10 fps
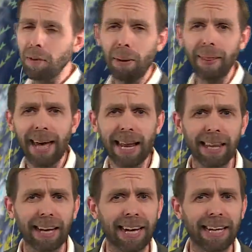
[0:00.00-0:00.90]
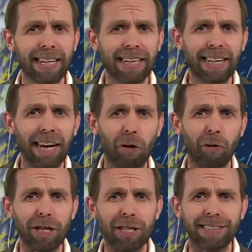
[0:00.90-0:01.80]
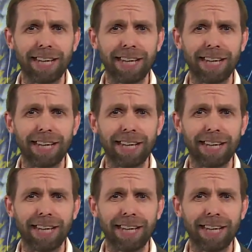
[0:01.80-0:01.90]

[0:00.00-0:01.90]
By the end of the day, it reaches